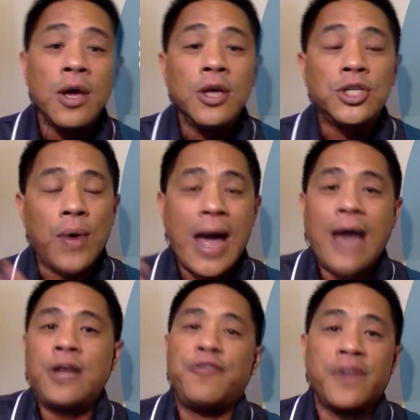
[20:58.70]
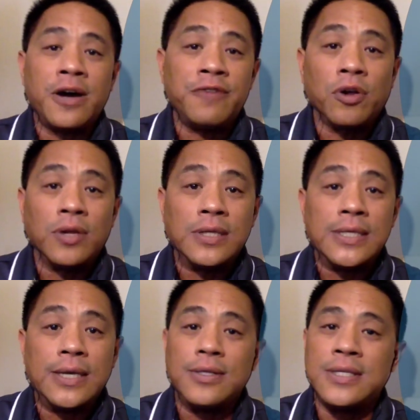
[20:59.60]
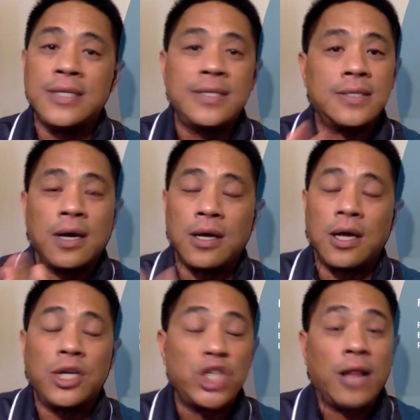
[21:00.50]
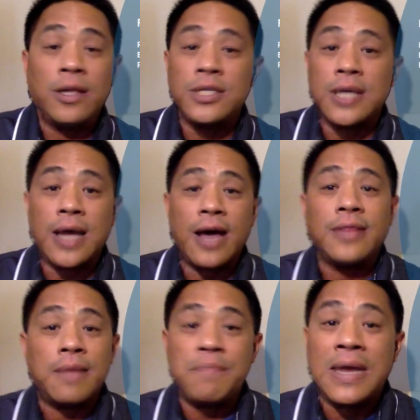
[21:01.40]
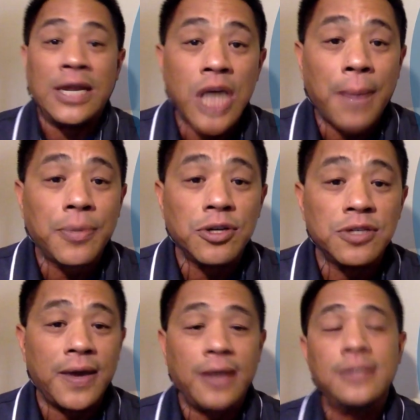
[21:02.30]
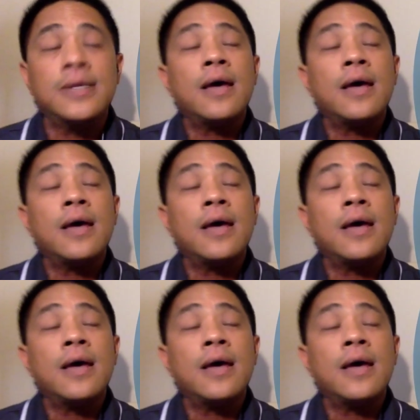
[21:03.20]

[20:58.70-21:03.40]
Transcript: So how do you find volunteers? This is a challenge that many chapters face.